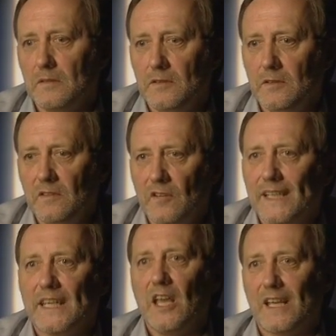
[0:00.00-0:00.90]
you've got to
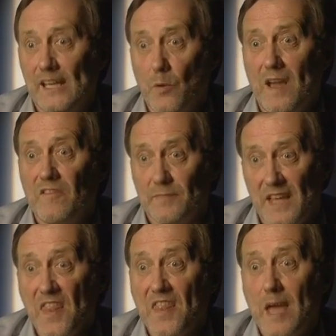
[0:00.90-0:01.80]
get away from
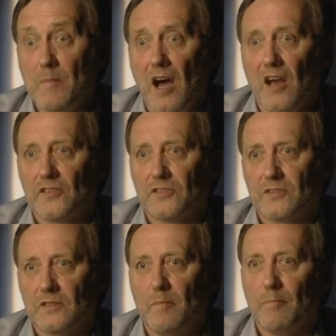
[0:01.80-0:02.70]
that
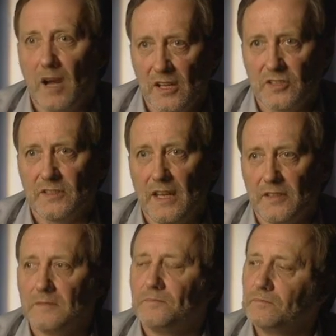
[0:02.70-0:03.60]
them-us mindset.